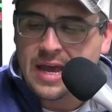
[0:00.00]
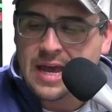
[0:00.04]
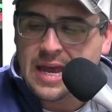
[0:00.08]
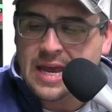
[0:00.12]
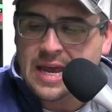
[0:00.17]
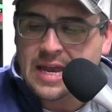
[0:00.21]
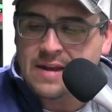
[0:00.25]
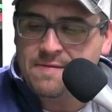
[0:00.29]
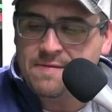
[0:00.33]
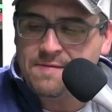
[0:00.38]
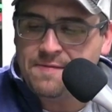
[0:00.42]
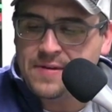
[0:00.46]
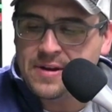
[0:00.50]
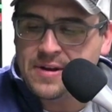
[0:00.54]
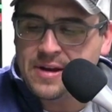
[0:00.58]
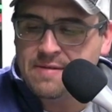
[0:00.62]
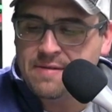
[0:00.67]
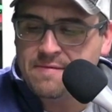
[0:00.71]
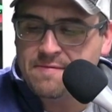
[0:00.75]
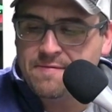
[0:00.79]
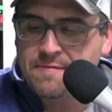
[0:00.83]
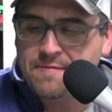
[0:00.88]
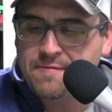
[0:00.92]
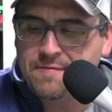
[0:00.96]

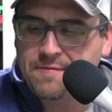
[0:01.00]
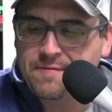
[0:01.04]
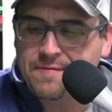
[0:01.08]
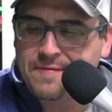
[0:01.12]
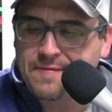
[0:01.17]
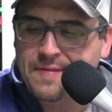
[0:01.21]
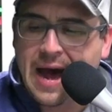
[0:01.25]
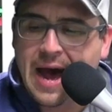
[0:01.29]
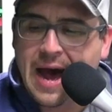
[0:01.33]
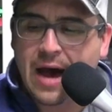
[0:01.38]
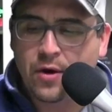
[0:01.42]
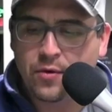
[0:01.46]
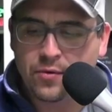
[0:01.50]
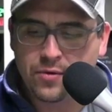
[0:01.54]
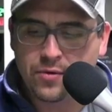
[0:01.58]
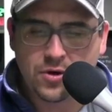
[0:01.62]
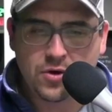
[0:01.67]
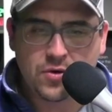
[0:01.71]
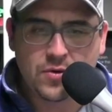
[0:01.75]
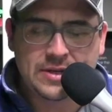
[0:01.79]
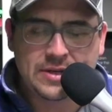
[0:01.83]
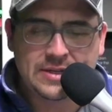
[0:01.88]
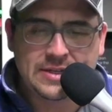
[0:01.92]
infinite value.